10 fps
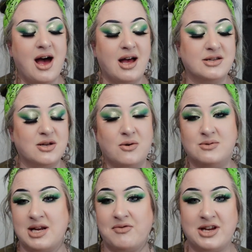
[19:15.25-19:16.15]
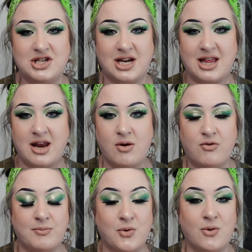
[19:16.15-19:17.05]
So definitely check that out
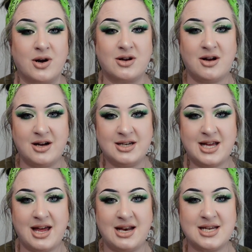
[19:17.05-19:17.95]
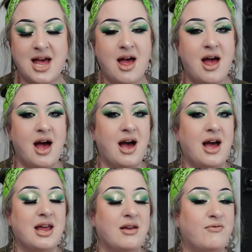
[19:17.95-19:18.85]
for more content.
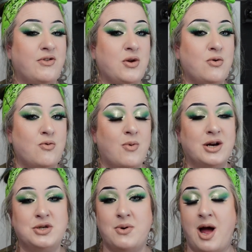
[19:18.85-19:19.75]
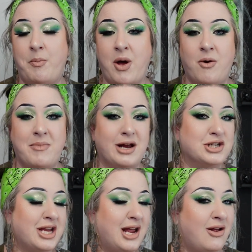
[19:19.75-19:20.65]
If you want to help out my
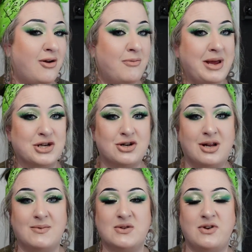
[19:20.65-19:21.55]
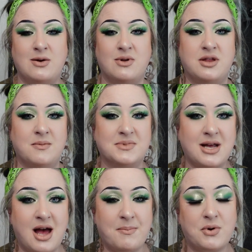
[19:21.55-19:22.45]
channel, make sure to give this video a thumbs
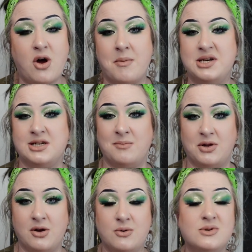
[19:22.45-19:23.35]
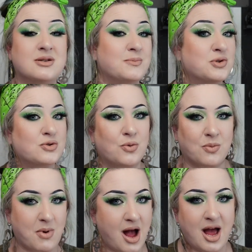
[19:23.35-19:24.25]
up, comment down below,
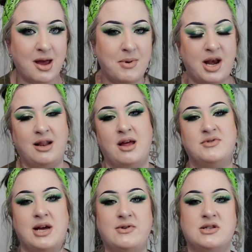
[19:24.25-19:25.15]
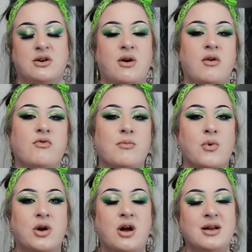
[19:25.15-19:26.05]
subscribe. I'd love to have you stick around for
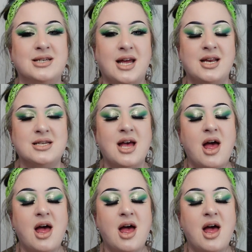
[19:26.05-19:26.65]
more content.